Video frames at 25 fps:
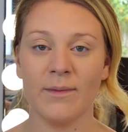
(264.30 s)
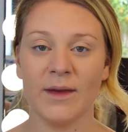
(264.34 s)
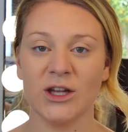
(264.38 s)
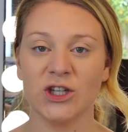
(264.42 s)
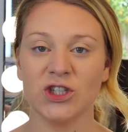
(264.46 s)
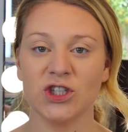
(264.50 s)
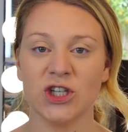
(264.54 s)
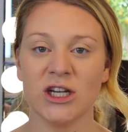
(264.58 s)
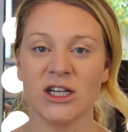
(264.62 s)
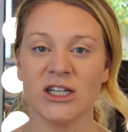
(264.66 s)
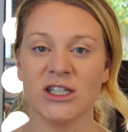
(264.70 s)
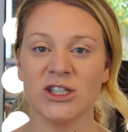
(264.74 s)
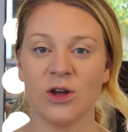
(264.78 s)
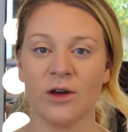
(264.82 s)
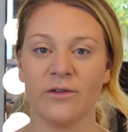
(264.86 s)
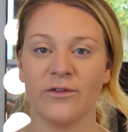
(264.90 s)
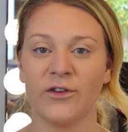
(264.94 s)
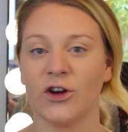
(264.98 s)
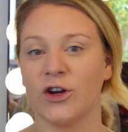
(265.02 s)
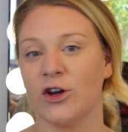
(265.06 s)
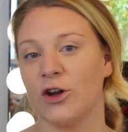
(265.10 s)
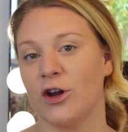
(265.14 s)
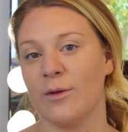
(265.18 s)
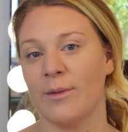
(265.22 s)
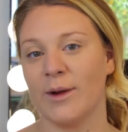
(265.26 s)
mentioned, so if
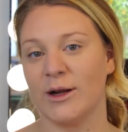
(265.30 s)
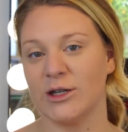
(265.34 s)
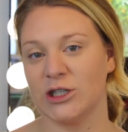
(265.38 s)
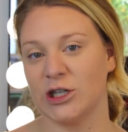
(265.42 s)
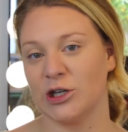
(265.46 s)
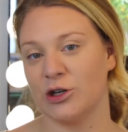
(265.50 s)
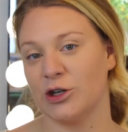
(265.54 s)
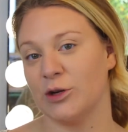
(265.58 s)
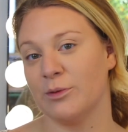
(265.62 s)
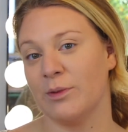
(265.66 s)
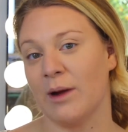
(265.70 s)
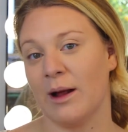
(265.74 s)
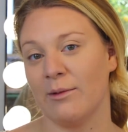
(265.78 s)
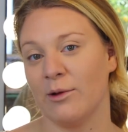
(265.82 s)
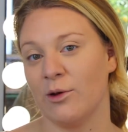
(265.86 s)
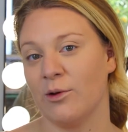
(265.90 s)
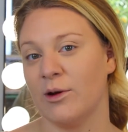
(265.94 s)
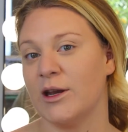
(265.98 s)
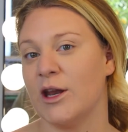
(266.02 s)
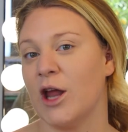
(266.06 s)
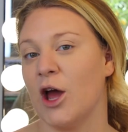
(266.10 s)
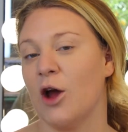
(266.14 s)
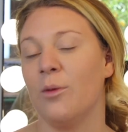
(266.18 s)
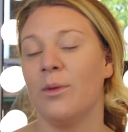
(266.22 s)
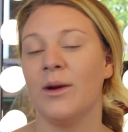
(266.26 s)
you're new to my channel, you probably
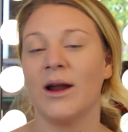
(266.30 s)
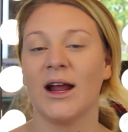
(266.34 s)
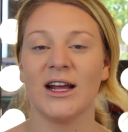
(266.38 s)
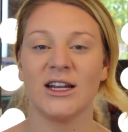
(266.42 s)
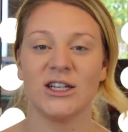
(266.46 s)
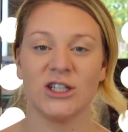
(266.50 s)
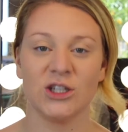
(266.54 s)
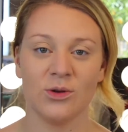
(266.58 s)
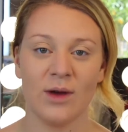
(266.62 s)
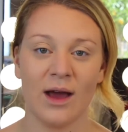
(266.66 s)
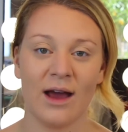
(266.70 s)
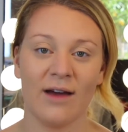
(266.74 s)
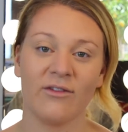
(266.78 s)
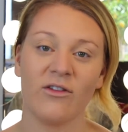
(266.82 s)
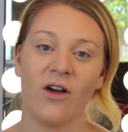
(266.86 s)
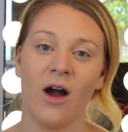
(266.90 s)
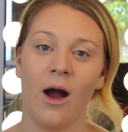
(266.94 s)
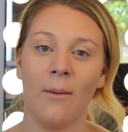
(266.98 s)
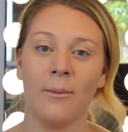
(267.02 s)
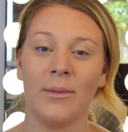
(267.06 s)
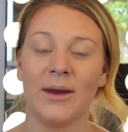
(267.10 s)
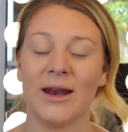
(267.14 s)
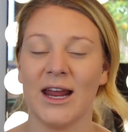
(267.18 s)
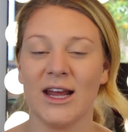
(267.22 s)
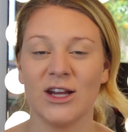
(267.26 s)
would know, but I do have
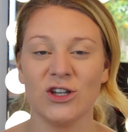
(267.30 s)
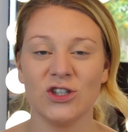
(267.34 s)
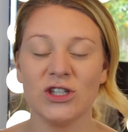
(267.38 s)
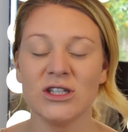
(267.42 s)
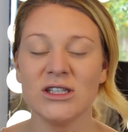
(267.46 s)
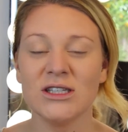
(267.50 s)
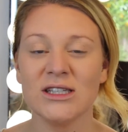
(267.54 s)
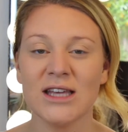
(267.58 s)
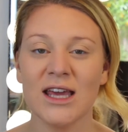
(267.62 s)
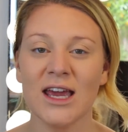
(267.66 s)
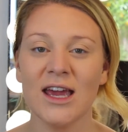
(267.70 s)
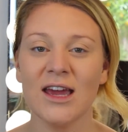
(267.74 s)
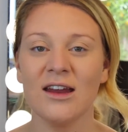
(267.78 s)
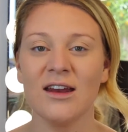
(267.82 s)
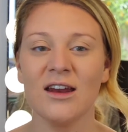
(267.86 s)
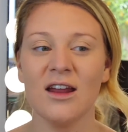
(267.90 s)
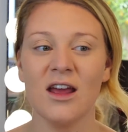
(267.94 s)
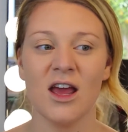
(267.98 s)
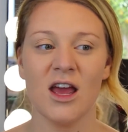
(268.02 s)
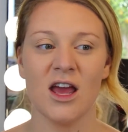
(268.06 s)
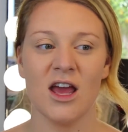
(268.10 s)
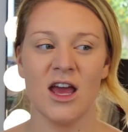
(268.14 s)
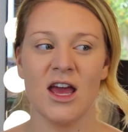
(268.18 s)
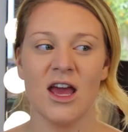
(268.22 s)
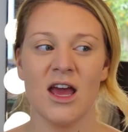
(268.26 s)
combination skin,
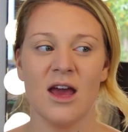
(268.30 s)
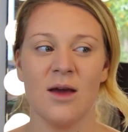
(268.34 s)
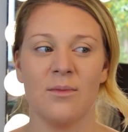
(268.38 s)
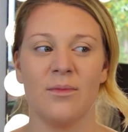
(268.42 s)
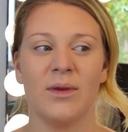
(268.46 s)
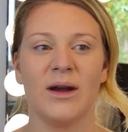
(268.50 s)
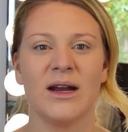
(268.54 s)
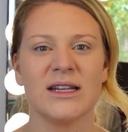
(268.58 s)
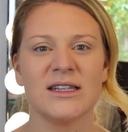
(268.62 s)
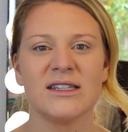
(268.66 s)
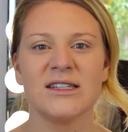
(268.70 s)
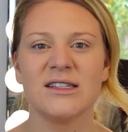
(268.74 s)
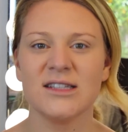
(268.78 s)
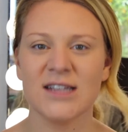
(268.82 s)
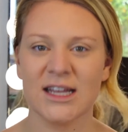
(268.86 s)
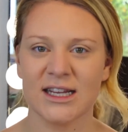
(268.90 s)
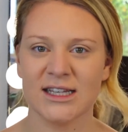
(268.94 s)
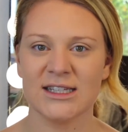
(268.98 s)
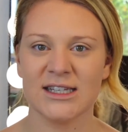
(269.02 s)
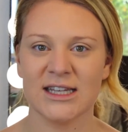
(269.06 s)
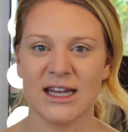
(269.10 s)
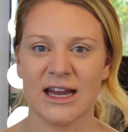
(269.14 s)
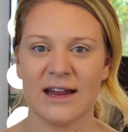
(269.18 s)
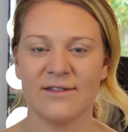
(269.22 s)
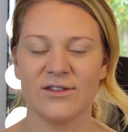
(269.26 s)
but it's
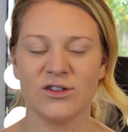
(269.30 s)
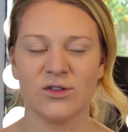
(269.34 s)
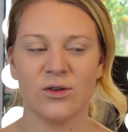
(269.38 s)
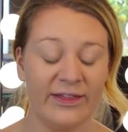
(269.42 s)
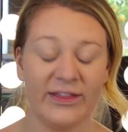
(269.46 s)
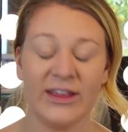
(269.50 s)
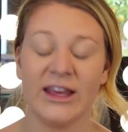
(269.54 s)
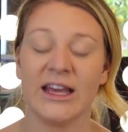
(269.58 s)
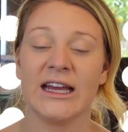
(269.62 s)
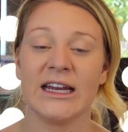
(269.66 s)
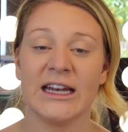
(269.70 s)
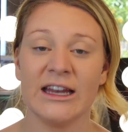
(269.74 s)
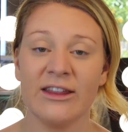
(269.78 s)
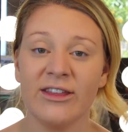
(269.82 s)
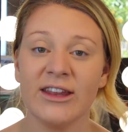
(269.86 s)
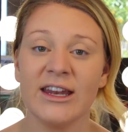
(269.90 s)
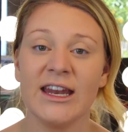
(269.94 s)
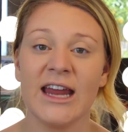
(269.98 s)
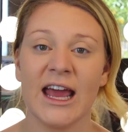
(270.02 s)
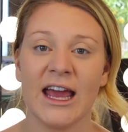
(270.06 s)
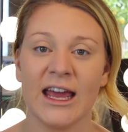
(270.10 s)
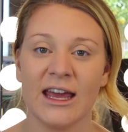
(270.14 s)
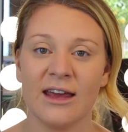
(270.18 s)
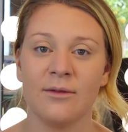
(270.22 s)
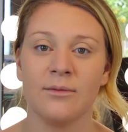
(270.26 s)
sensitive. So at the end of the
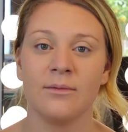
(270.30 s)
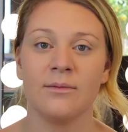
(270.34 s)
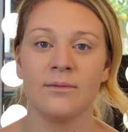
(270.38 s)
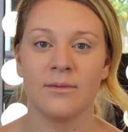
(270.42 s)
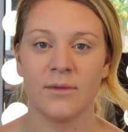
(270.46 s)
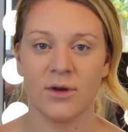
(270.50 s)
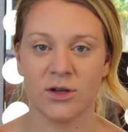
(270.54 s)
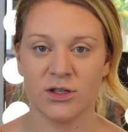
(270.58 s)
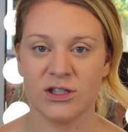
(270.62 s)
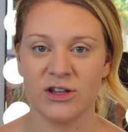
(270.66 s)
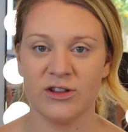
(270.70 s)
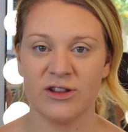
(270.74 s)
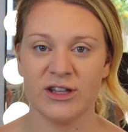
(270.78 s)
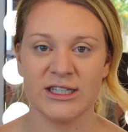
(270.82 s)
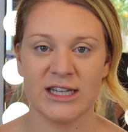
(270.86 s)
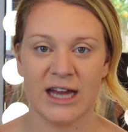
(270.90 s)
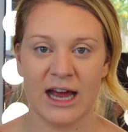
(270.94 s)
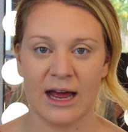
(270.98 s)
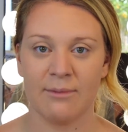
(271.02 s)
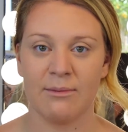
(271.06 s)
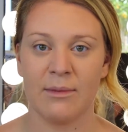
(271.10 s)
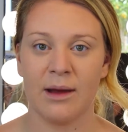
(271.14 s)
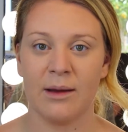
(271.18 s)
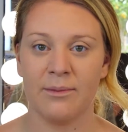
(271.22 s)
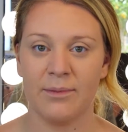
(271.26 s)
day, most of the
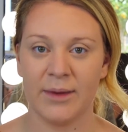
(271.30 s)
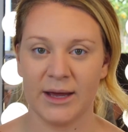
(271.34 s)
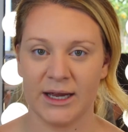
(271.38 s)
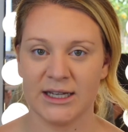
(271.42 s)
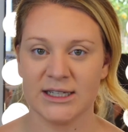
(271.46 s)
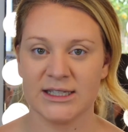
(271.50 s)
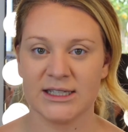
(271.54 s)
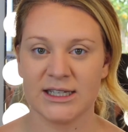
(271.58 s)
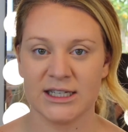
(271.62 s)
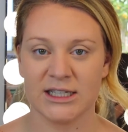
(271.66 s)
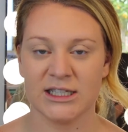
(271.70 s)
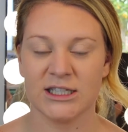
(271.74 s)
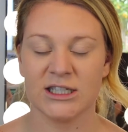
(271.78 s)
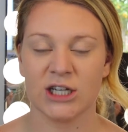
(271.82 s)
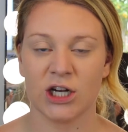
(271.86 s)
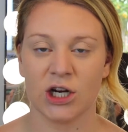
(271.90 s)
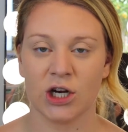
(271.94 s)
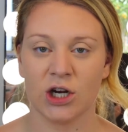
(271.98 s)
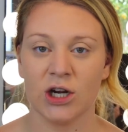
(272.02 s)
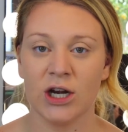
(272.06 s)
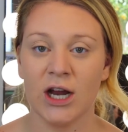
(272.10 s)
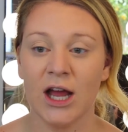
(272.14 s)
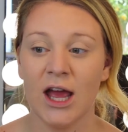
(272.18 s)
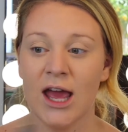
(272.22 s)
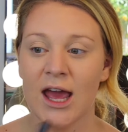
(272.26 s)
time, my biggest
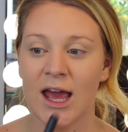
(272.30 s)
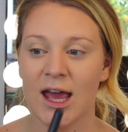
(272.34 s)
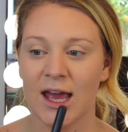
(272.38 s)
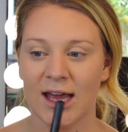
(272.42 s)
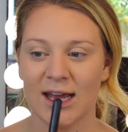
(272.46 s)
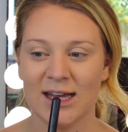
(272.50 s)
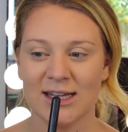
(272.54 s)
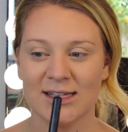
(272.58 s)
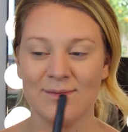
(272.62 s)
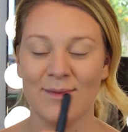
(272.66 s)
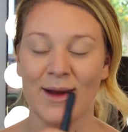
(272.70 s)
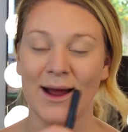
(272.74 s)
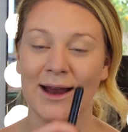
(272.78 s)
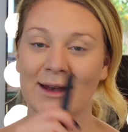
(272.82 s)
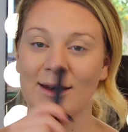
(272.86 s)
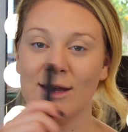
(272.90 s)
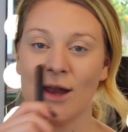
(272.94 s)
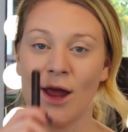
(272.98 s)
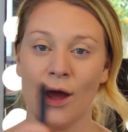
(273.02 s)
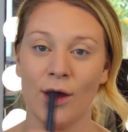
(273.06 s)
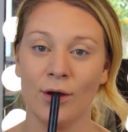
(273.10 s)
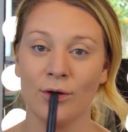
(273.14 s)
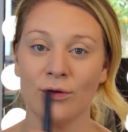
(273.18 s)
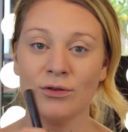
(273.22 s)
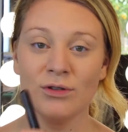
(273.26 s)
concern is my
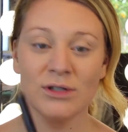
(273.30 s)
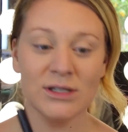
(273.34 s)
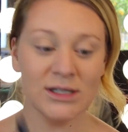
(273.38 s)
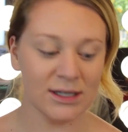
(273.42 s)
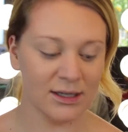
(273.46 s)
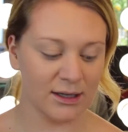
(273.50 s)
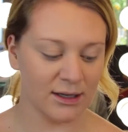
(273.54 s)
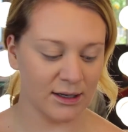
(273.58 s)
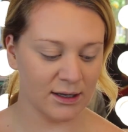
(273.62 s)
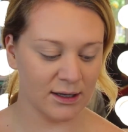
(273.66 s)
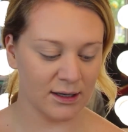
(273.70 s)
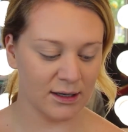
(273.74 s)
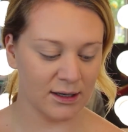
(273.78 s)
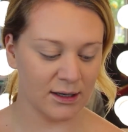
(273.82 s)
nose.